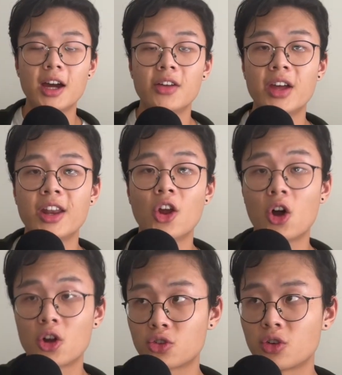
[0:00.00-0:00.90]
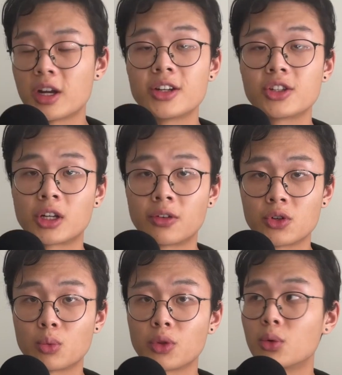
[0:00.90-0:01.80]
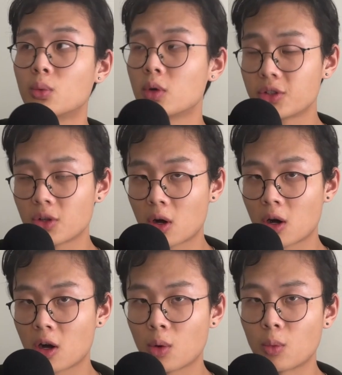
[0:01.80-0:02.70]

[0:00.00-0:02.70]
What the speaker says: And then Andre discovers what the woods are,